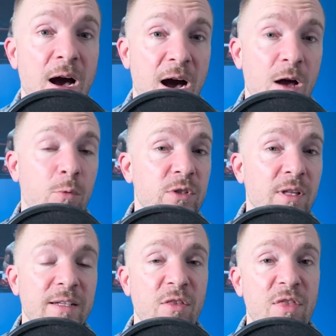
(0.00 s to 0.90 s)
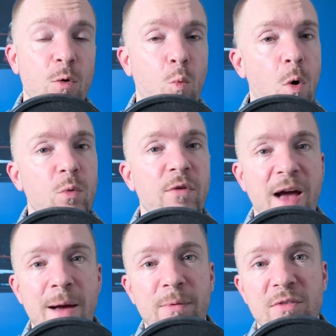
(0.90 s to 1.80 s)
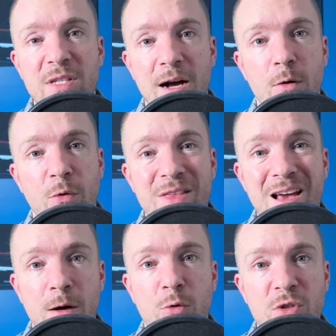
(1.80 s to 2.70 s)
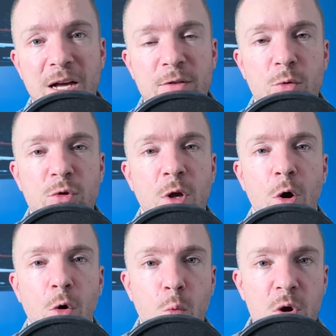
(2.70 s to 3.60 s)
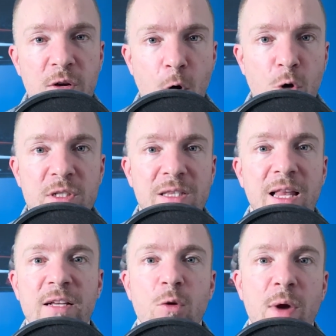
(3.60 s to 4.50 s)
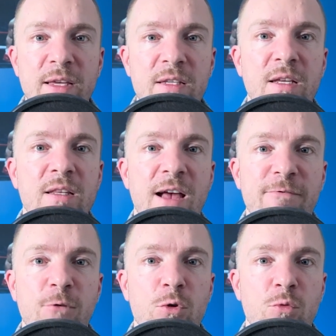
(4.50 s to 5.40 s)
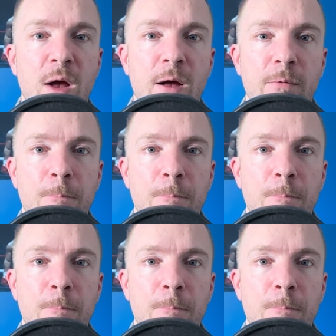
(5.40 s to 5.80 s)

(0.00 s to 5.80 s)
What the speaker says: I always like to think, what would have happened if Thiago Santos wouldn't have hurt his leg the way he did in that first round?